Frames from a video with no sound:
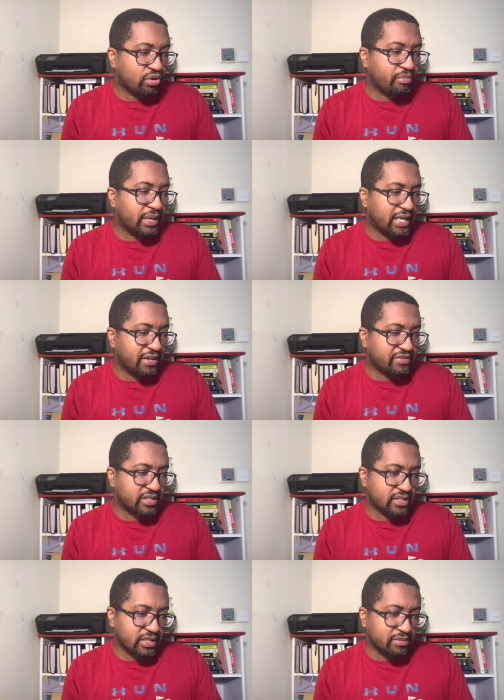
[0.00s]
belief
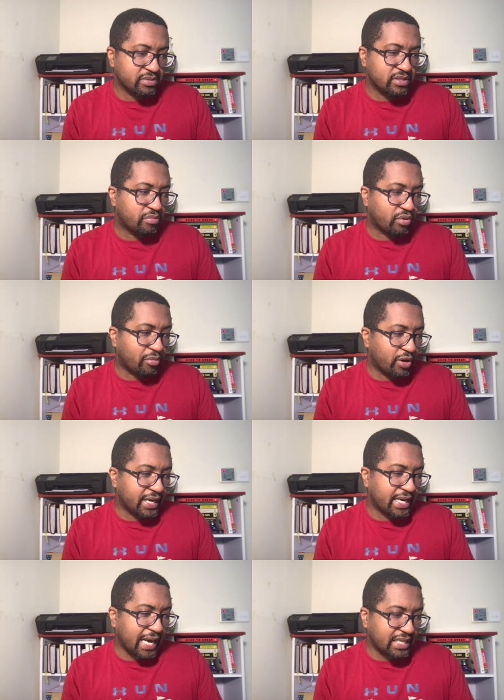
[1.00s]
systems, promoting
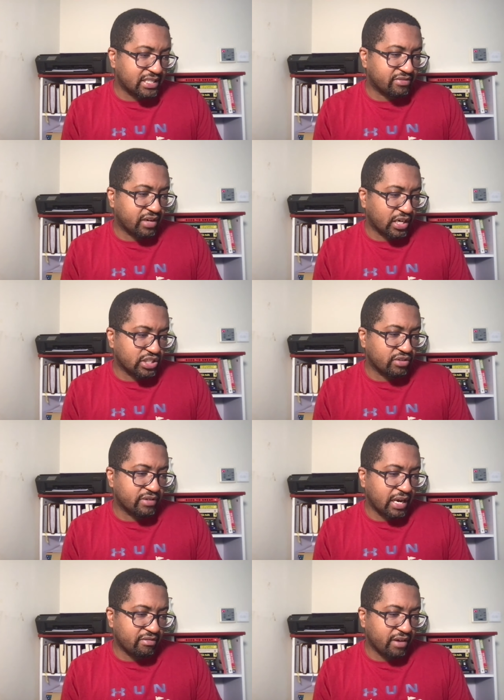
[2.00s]
an active culture of
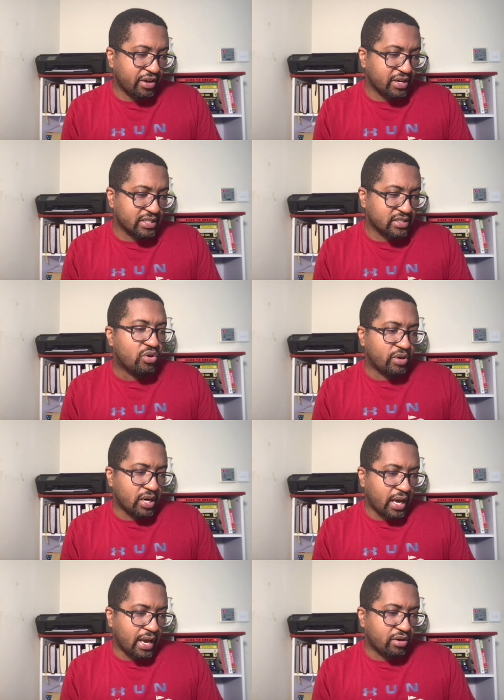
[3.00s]
nonviolence,
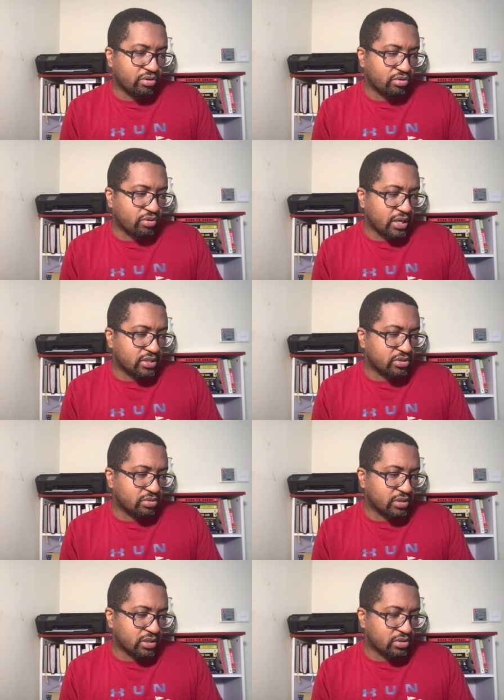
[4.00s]
relying on
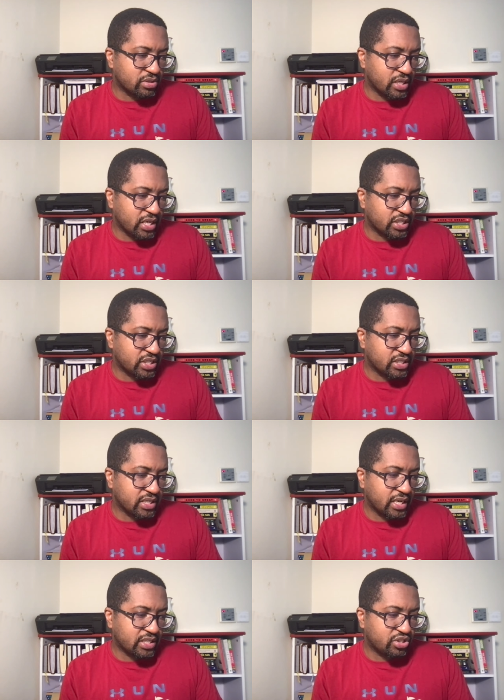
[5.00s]
grassroots associations,
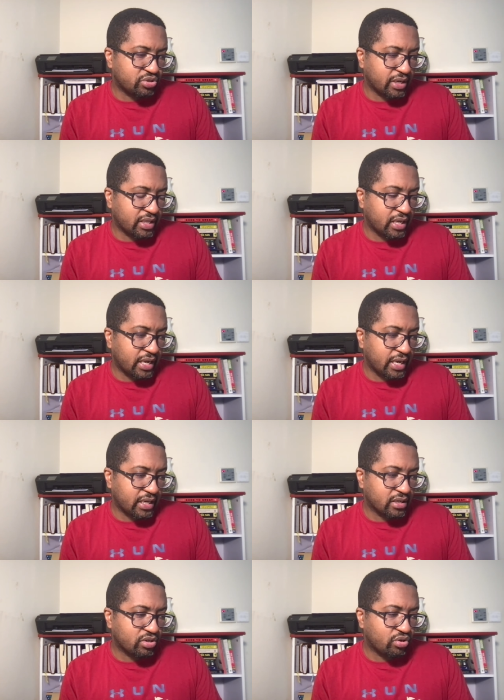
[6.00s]
and
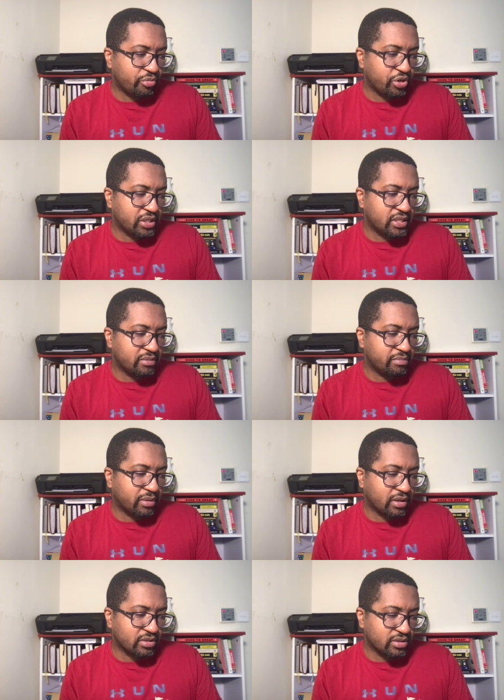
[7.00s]
strengthening community
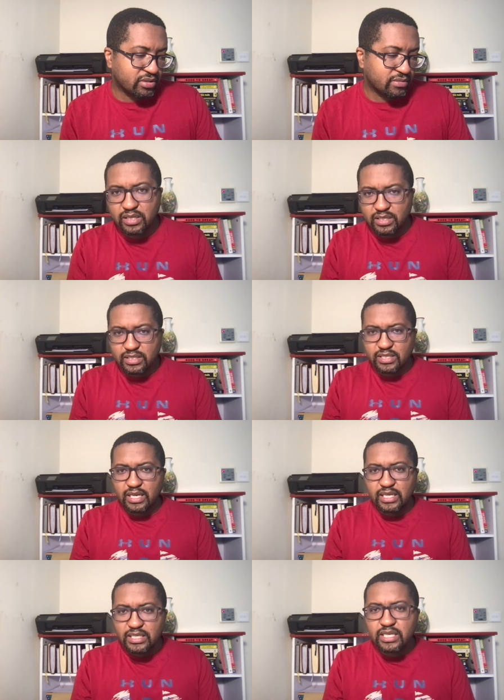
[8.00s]
bonds. This is the
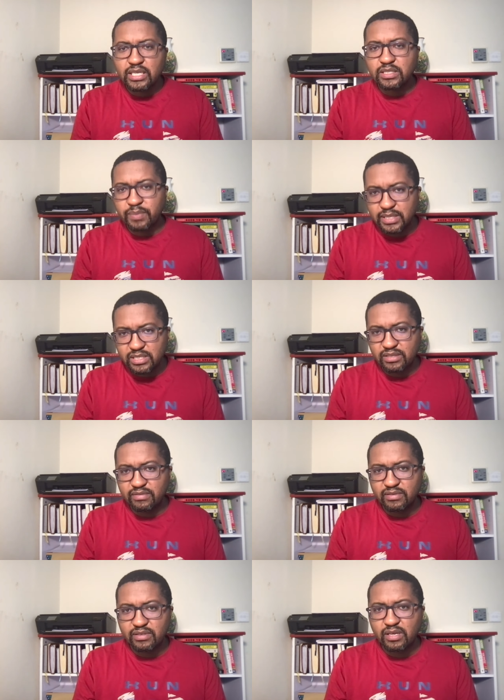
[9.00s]
least expensive
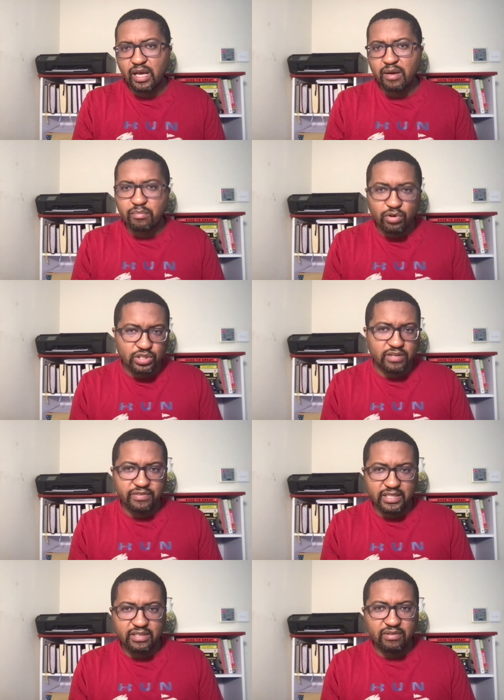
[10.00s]
and most
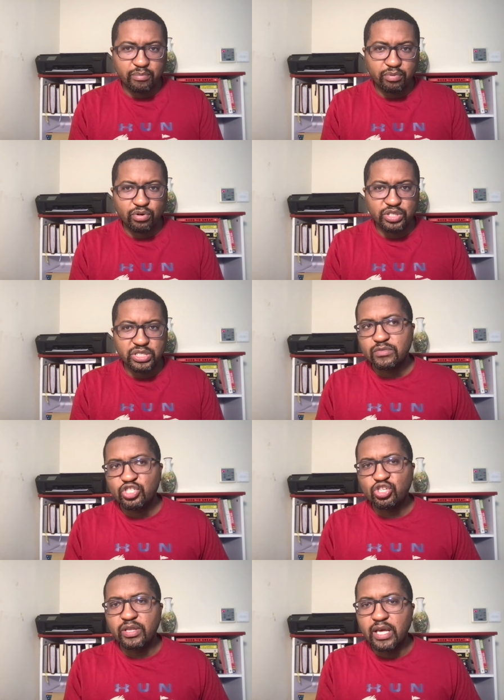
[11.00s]
effective approach.
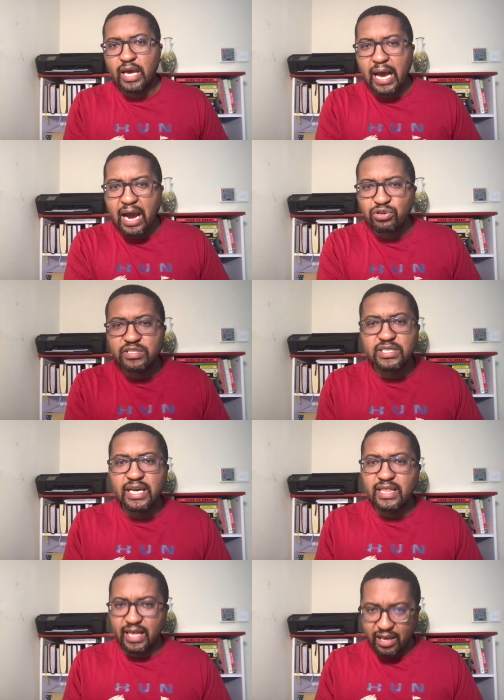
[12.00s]
So the
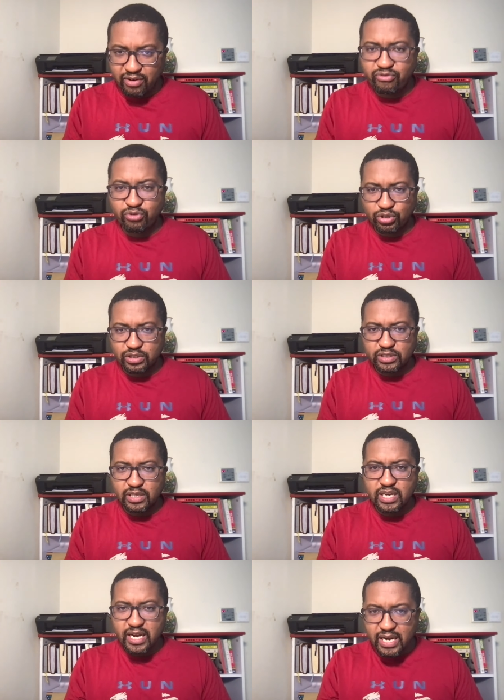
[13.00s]
outside effort
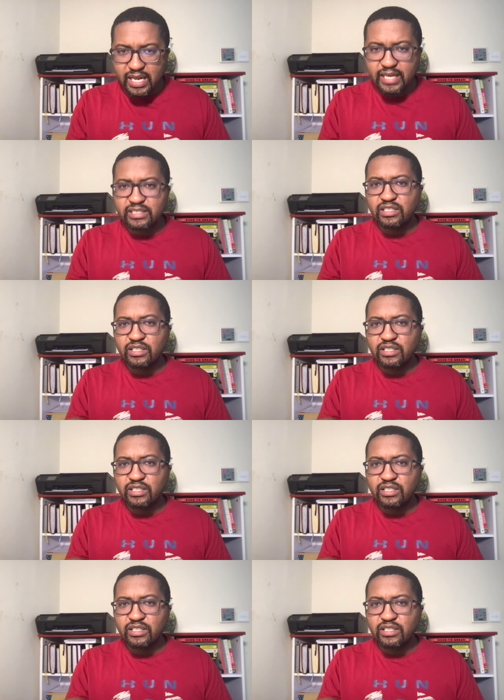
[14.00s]
need